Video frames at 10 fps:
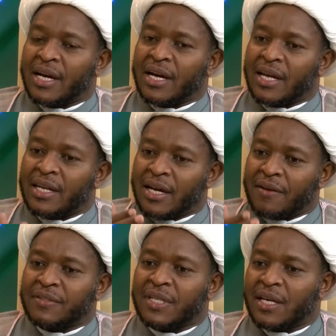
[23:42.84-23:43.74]
and
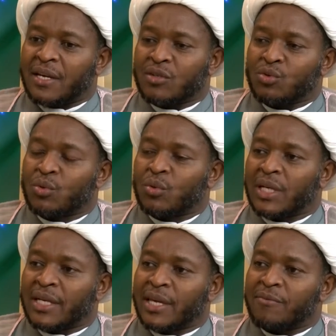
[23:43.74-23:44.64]
after
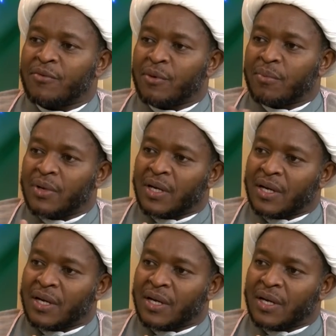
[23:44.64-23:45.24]
Rasulullah came from